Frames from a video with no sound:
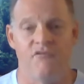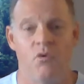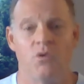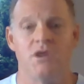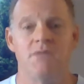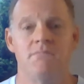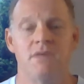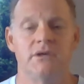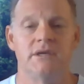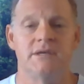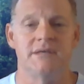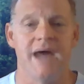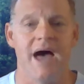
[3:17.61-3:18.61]
$40
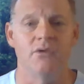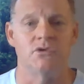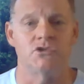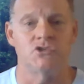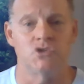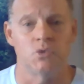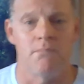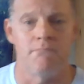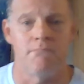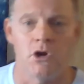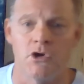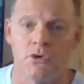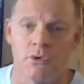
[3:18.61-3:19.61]
million to a
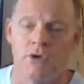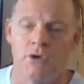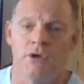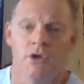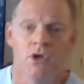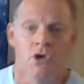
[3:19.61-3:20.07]
murderer